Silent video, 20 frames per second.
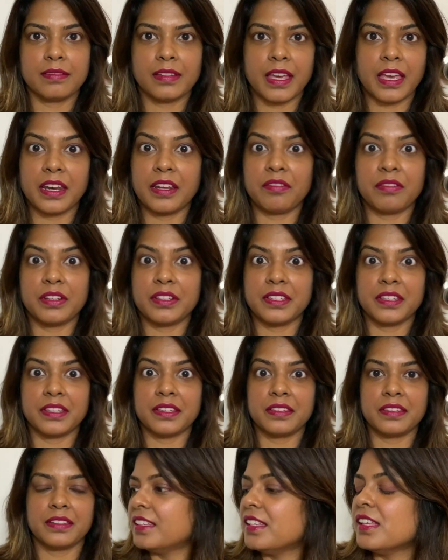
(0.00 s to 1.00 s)
and everything.
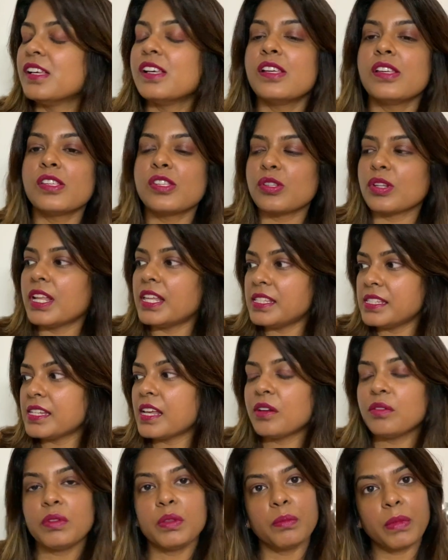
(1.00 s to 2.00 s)
So let's
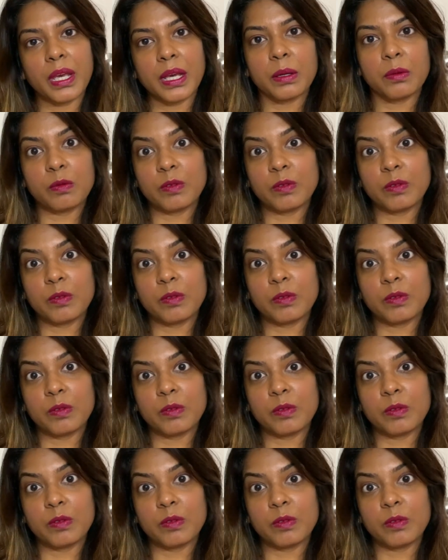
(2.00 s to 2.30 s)
start with makeup